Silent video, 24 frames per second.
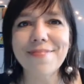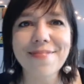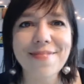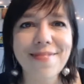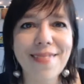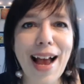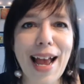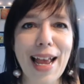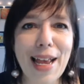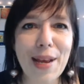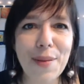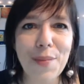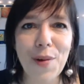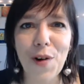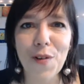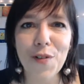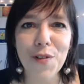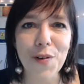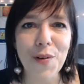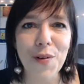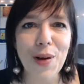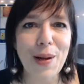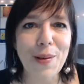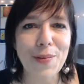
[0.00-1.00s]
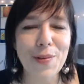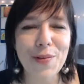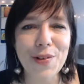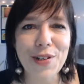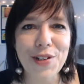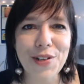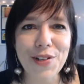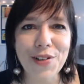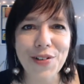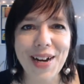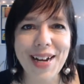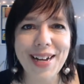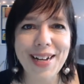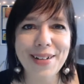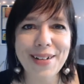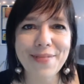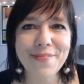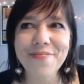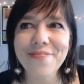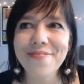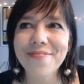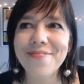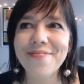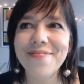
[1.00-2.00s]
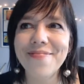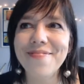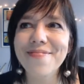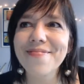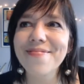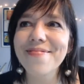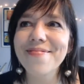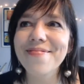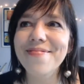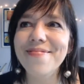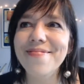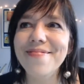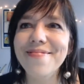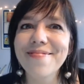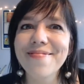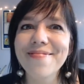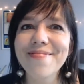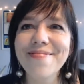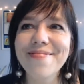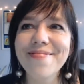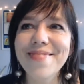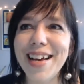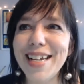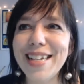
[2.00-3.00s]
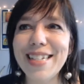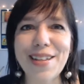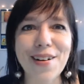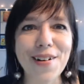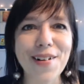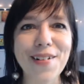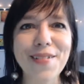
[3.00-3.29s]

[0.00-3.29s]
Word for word: I am overwhelmed with joy. That is all.